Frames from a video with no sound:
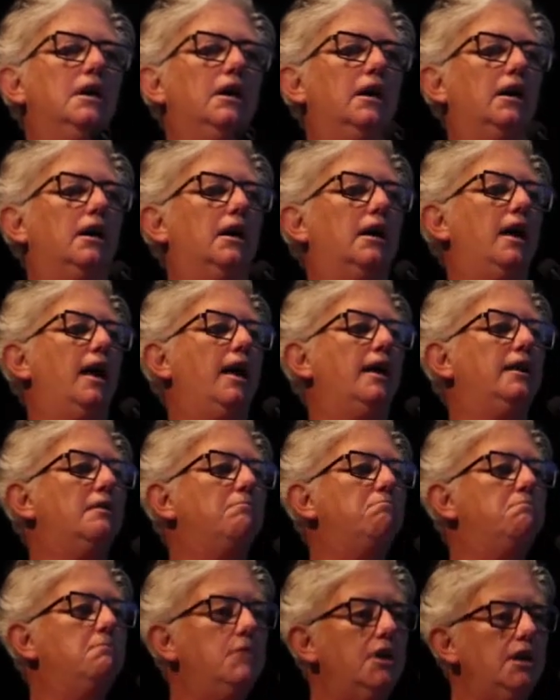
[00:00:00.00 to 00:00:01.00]
And
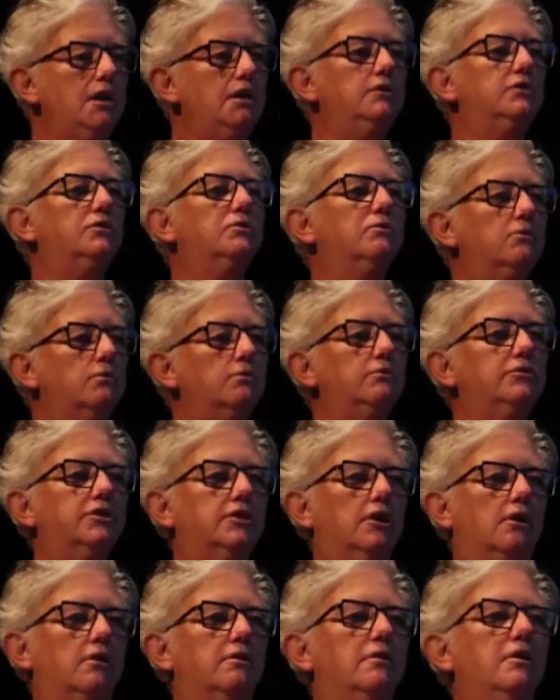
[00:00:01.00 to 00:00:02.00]
it means
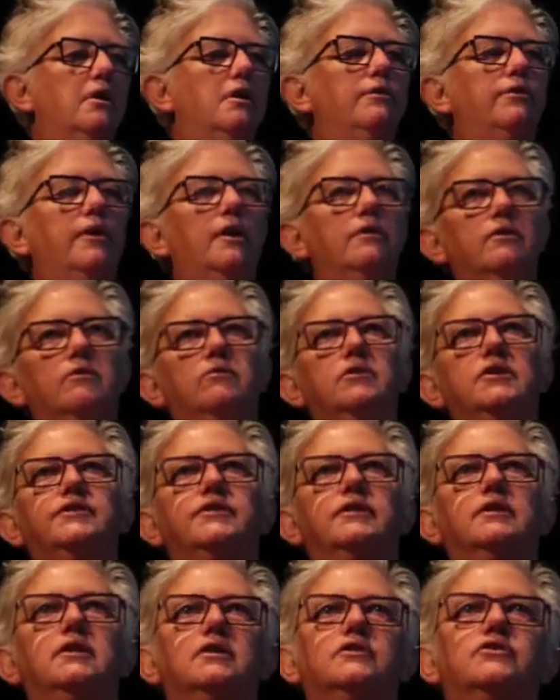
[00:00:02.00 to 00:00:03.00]
also that there
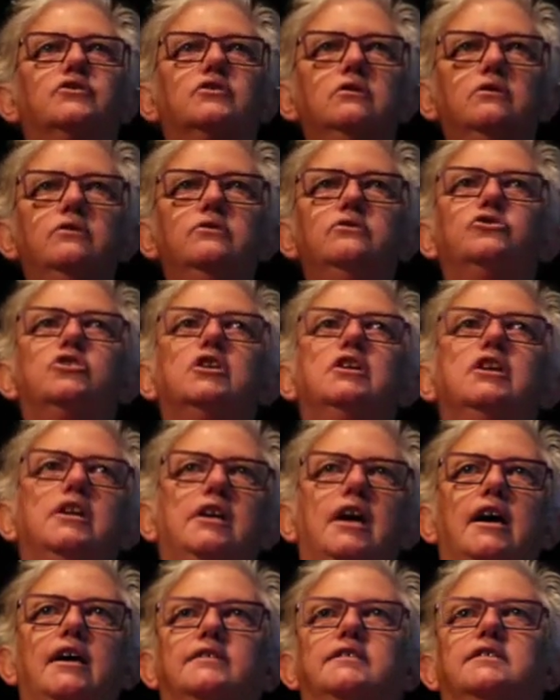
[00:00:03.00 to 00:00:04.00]
is an exclusion in
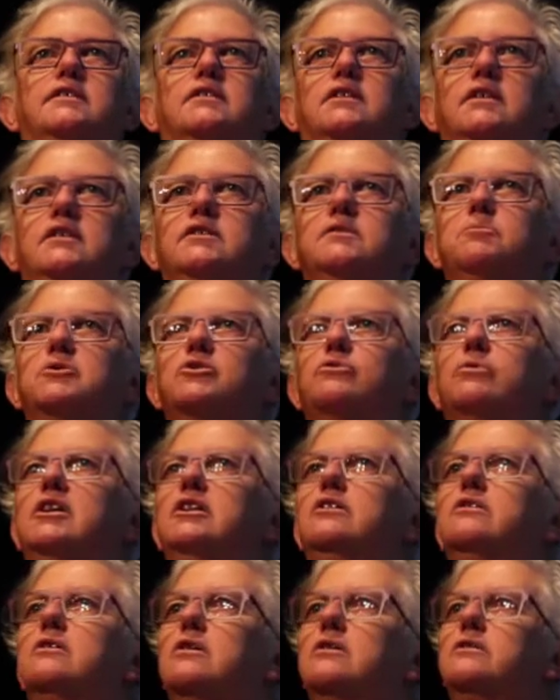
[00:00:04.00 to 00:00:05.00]
our cities
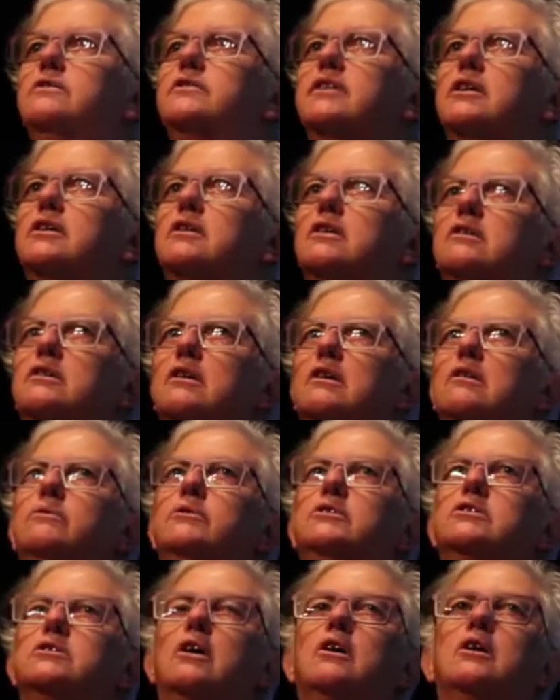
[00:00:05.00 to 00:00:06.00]
between those that can go
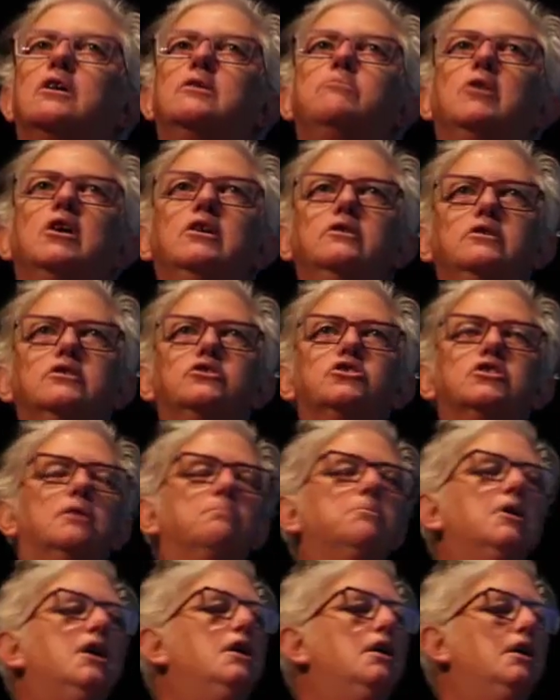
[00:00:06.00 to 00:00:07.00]
into home ownership
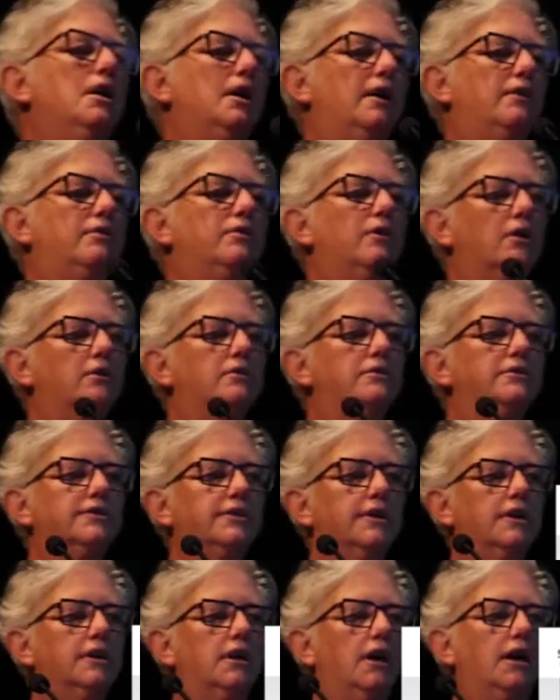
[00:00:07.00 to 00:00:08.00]
and those
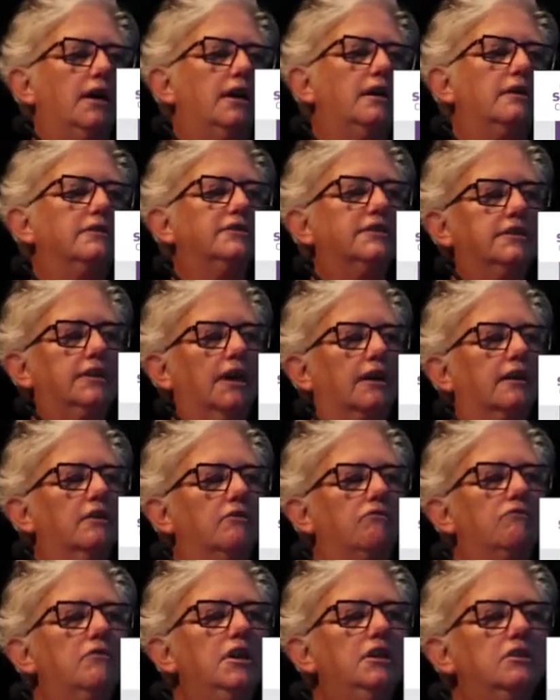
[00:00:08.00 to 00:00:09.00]
that are stuck
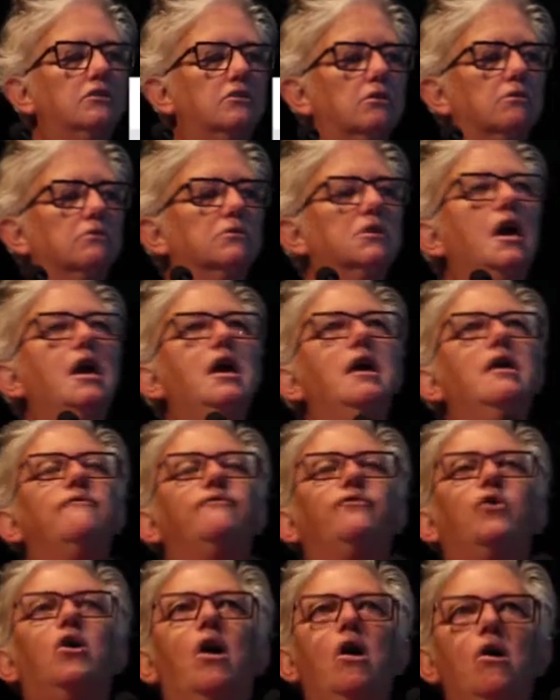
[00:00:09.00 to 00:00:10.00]
in rental.
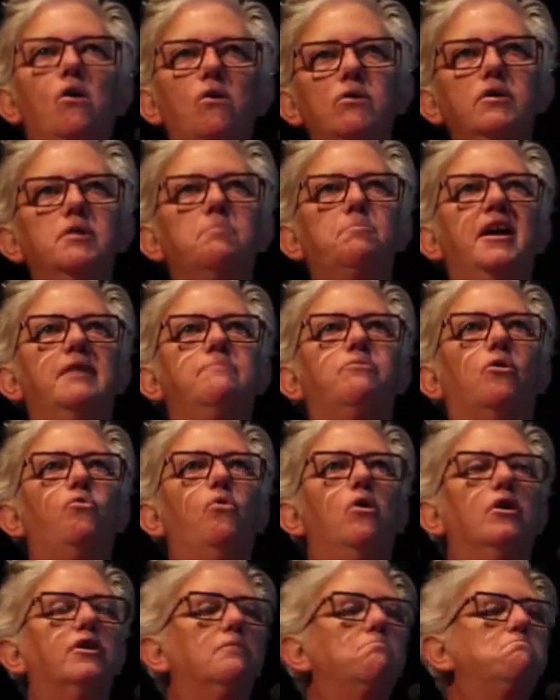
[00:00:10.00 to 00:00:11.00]
For older people,
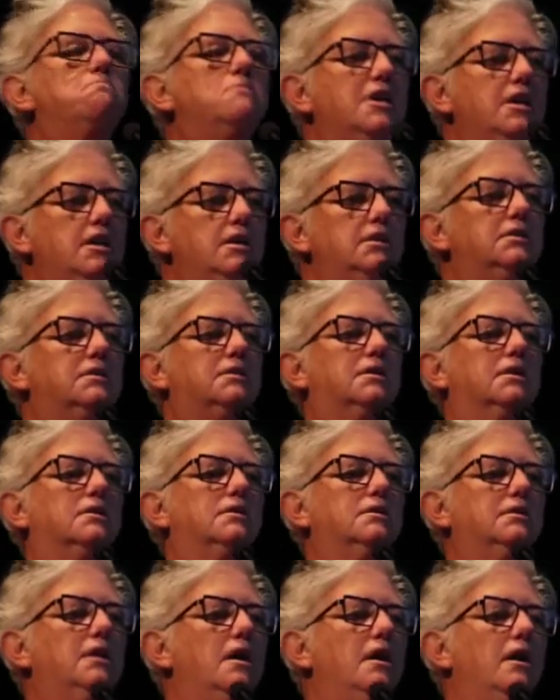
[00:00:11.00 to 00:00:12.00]
what it means
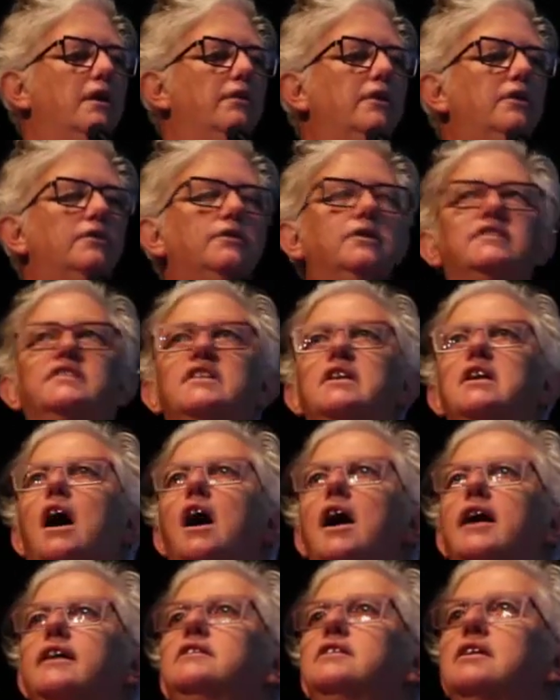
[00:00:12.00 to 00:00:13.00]
is that there's an
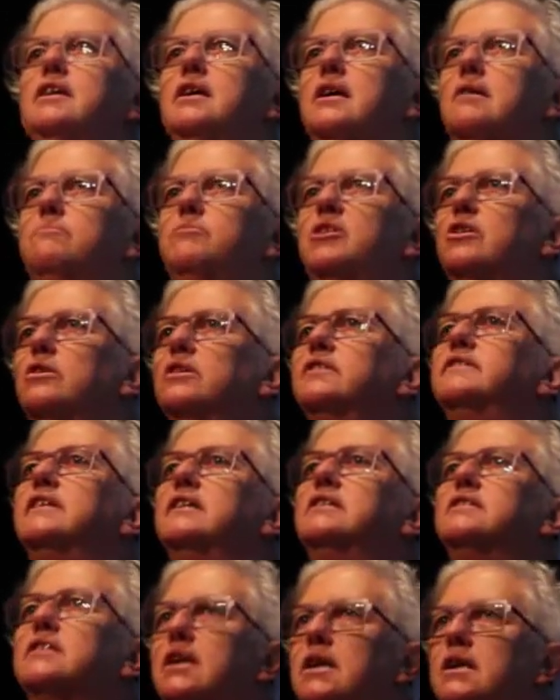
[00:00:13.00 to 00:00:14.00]
idea, because they
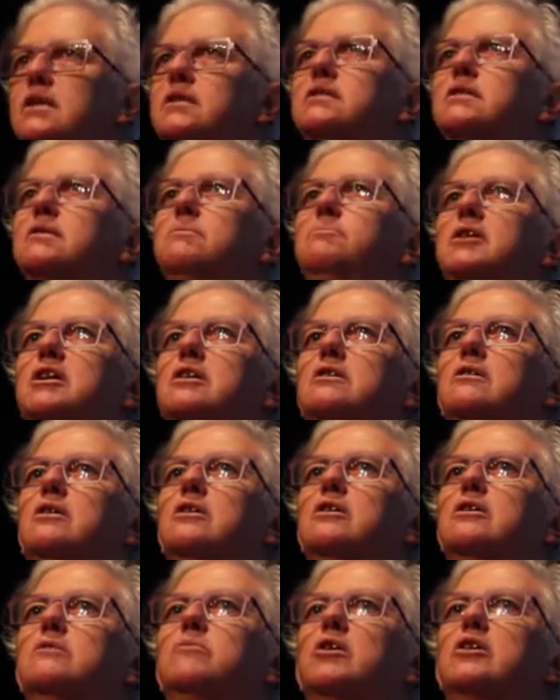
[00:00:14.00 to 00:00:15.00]
tend to be in
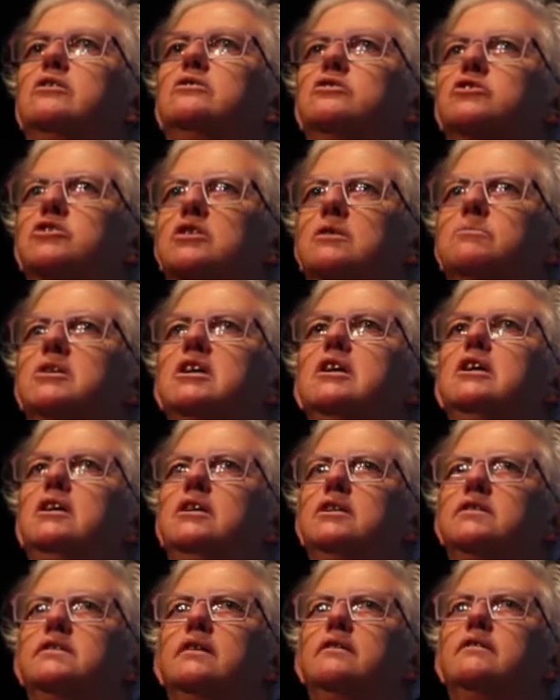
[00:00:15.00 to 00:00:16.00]
home ownership,
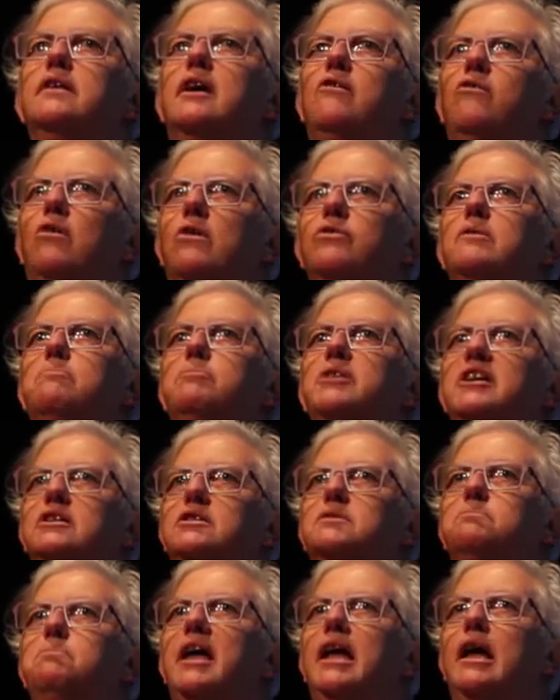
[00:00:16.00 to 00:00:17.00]
is that they're on the
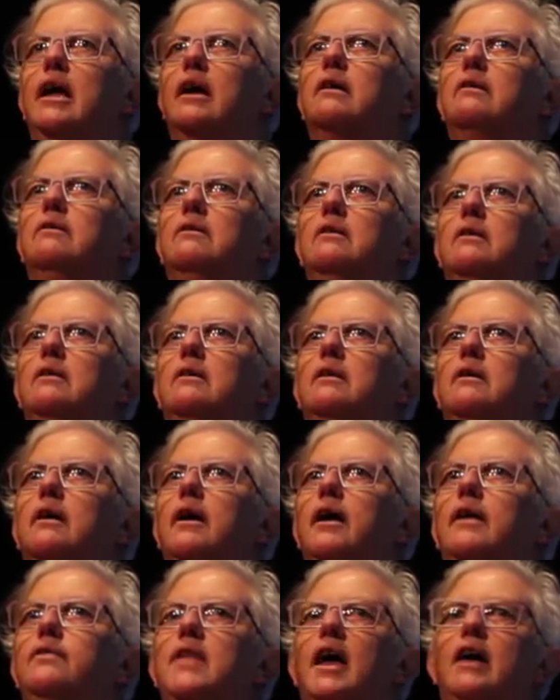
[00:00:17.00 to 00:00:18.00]
pig's back
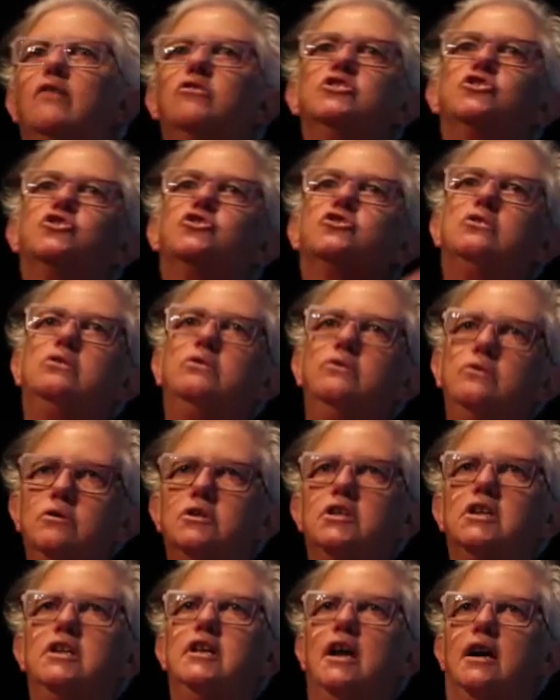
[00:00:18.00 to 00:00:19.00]
and they're
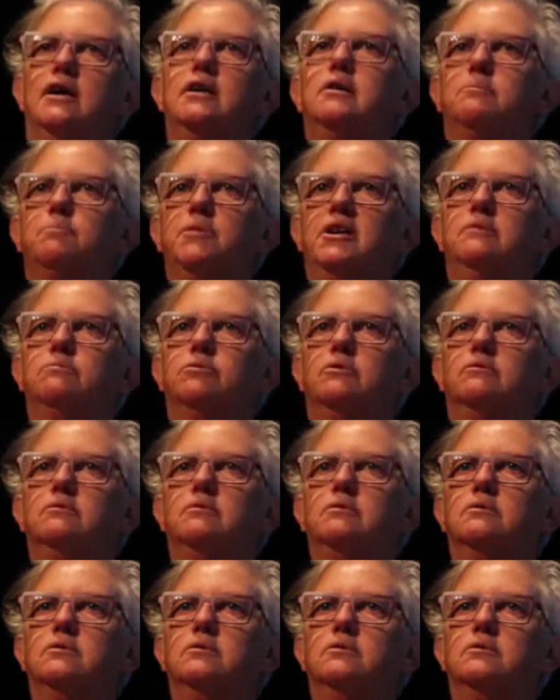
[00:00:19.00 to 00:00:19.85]
excluding younger people.